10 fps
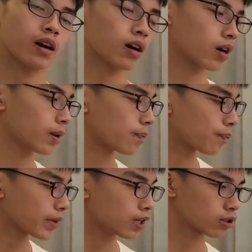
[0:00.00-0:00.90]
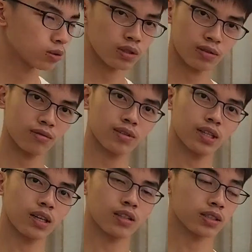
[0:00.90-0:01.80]
So
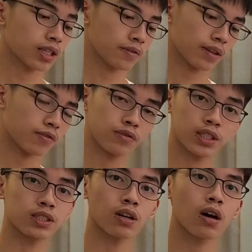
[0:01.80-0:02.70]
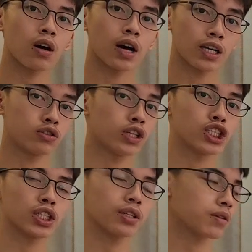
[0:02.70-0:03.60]
stuff like freeze thaw,
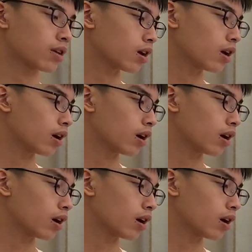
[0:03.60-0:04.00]
hydration,